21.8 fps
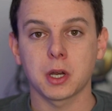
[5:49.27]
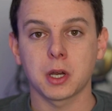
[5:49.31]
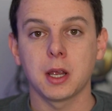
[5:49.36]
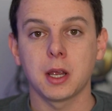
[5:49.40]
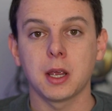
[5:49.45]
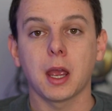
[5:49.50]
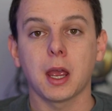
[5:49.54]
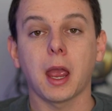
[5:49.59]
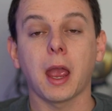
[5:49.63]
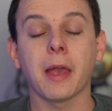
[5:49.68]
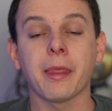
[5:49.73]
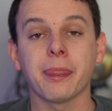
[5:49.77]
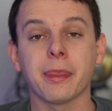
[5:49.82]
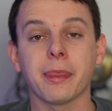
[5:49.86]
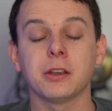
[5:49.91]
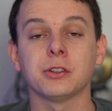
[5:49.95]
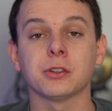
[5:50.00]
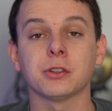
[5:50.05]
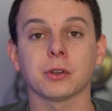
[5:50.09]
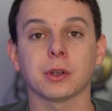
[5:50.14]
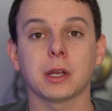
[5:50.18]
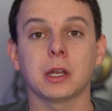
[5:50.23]
and then
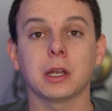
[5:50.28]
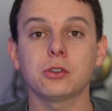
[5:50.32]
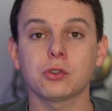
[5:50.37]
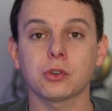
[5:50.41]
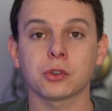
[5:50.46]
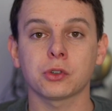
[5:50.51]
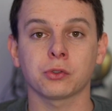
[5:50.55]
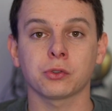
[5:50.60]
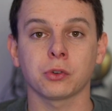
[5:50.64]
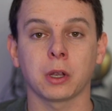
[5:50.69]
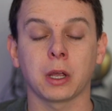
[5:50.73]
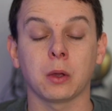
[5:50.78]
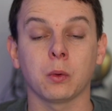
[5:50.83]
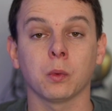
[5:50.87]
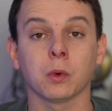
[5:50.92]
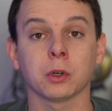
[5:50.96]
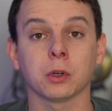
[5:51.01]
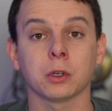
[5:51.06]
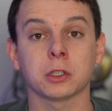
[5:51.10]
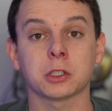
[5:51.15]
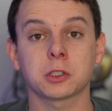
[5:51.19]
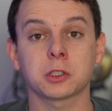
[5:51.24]
your interest rate were
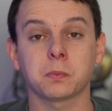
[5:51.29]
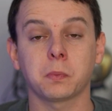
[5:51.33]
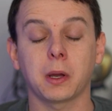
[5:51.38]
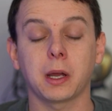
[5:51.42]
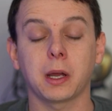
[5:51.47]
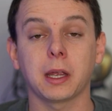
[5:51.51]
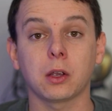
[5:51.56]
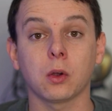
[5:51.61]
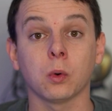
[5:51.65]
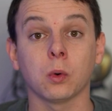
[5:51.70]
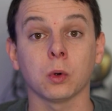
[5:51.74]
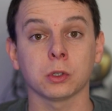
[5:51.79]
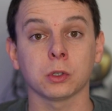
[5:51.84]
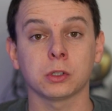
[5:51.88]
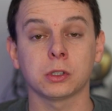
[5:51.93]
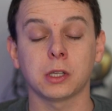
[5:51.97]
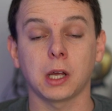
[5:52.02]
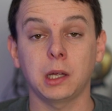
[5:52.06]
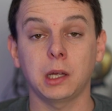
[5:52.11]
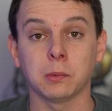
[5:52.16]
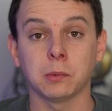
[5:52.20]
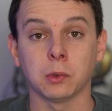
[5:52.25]
to spike or
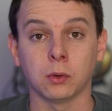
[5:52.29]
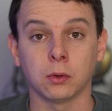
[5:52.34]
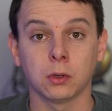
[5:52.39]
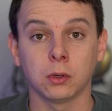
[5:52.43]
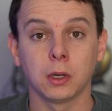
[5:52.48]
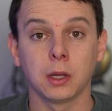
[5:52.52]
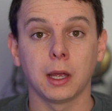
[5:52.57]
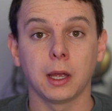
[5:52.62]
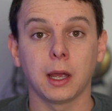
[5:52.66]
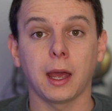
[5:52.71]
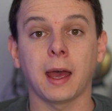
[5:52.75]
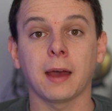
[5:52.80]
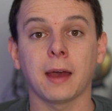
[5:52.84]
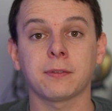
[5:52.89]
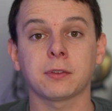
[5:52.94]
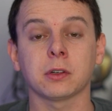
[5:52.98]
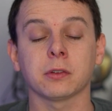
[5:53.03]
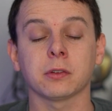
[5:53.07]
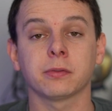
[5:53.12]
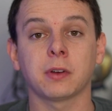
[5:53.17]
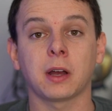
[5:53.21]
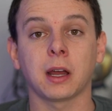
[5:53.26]
double after
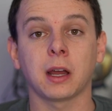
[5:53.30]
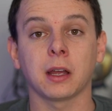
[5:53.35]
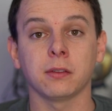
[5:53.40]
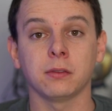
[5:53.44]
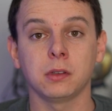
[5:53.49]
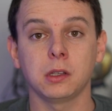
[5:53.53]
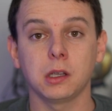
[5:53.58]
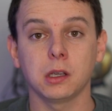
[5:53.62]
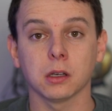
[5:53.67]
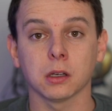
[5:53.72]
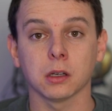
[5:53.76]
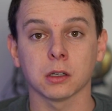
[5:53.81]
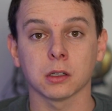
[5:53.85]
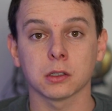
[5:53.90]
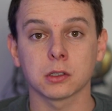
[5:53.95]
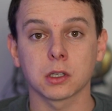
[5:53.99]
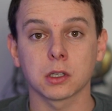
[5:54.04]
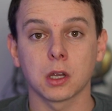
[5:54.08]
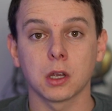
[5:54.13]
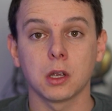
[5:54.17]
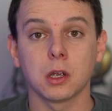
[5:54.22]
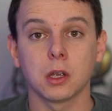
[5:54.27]
5
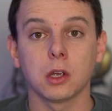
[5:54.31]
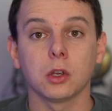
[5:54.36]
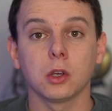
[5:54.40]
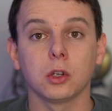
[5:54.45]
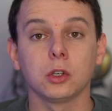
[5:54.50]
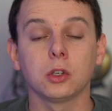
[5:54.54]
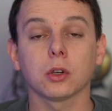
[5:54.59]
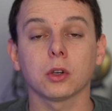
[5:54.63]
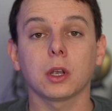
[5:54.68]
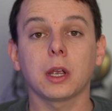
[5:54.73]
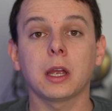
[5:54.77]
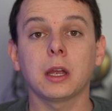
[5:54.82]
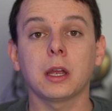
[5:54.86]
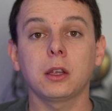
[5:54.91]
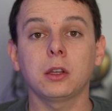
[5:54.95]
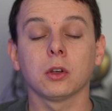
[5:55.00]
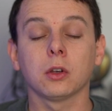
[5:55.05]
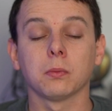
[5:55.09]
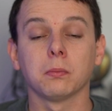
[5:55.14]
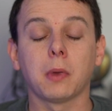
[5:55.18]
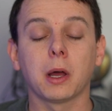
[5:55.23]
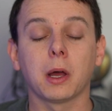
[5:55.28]
years, your
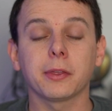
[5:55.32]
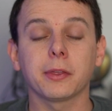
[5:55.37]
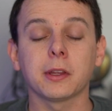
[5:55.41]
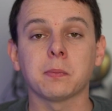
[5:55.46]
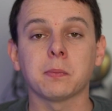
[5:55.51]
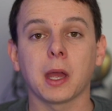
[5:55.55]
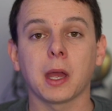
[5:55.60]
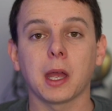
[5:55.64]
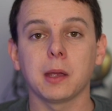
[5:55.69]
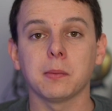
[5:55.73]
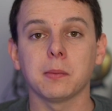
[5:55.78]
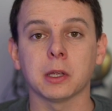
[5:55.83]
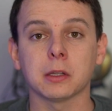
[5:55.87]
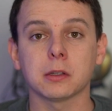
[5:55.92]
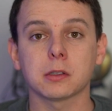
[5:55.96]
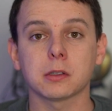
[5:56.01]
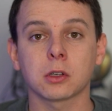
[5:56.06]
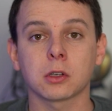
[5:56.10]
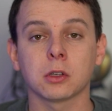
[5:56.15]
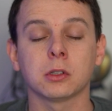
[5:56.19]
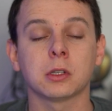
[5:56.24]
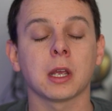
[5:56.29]
monthly payments
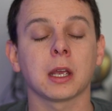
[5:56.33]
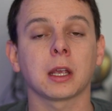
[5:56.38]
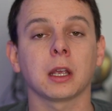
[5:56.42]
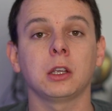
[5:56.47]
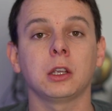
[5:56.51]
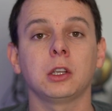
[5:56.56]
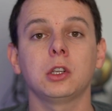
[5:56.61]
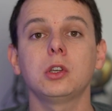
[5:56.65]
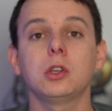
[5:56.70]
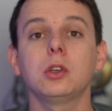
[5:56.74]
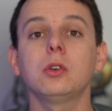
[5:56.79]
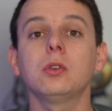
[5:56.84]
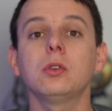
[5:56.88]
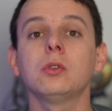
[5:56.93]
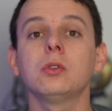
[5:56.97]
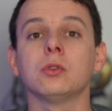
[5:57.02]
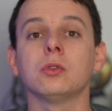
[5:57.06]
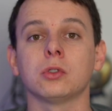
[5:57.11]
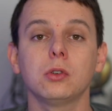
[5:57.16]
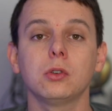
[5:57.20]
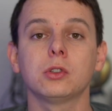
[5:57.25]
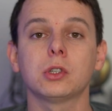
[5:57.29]
could take a
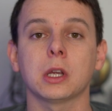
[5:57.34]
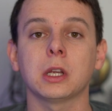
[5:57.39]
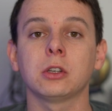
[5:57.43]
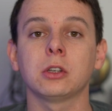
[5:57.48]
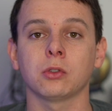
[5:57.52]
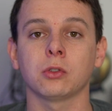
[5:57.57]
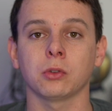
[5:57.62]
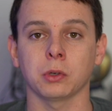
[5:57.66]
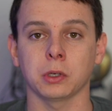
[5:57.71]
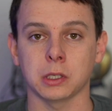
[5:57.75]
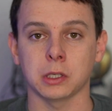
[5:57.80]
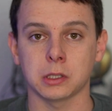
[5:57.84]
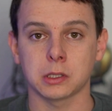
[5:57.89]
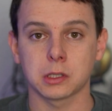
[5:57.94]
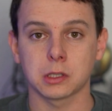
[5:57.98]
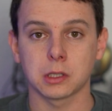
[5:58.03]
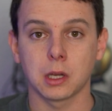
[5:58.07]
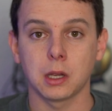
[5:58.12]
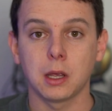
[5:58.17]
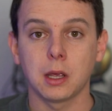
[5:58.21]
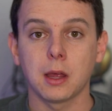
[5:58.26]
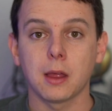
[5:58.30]
huge increase
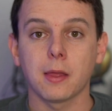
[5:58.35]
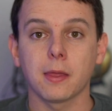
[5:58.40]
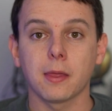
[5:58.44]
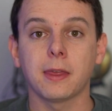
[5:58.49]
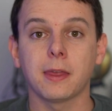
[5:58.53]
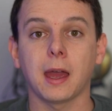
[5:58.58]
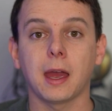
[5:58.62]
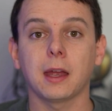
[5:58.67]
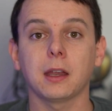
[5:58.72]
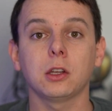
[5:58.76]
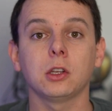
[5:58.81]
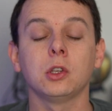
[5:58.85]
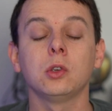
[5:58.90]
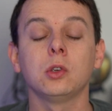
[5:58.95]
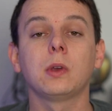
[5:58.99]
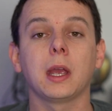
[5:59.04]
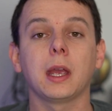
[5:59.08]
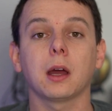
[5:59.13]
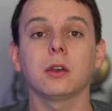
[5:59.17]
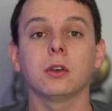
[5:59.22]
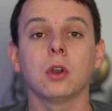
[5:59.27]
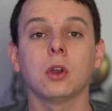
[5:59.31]
that you
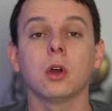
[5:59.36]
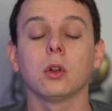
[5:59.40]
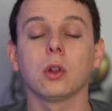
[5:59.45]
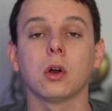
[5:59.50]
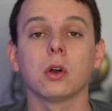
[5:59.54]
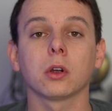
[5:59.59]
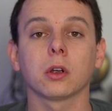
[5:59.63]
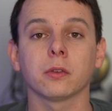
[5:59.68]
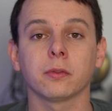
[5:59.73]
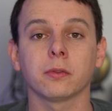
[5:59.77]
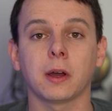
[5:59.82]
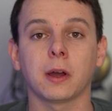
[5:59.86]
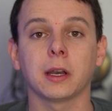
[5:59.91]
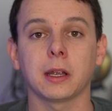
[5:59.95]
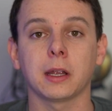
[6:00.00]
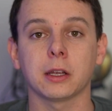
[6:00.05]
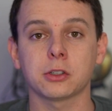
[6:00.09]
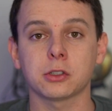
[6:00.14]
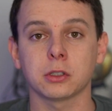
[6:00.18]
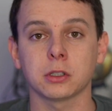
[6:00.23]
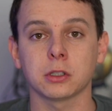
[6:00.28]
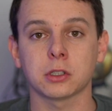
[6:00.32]
can no longer
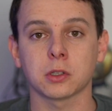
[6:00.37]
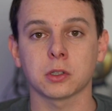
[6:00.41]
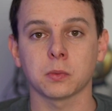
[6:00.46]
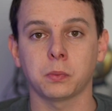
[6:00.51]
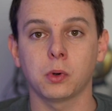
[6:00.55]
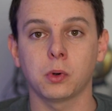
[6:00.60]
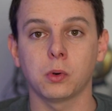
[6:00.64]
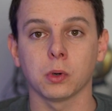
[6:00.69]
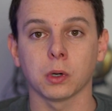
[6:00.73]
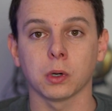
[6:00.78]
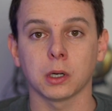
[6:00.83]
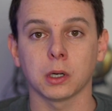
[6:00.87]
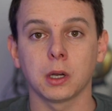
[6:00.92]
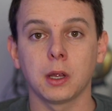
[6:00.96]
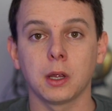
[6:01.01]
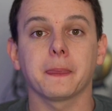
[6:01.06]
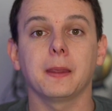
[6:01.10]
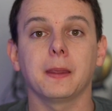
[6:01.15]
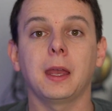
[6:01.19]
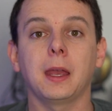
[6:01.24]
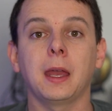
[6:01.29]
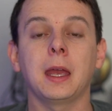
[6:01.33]
financially support.
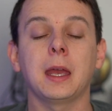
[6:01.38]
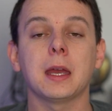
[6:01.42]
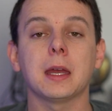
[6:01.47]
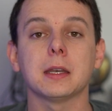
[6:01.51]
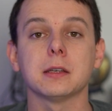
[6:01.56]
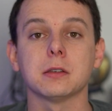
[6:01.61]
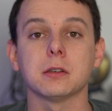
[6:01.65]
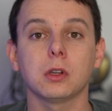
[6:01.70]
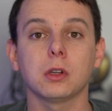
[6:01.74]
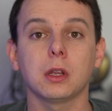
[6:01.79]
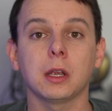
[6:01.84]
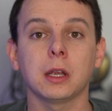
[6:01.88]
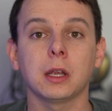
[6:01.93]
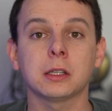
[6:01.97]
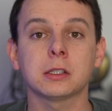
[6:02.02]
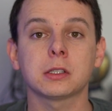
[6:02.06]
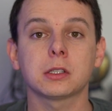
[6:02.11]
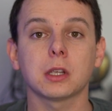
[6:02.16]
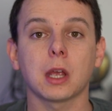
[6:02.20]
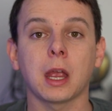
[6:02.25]
And it's a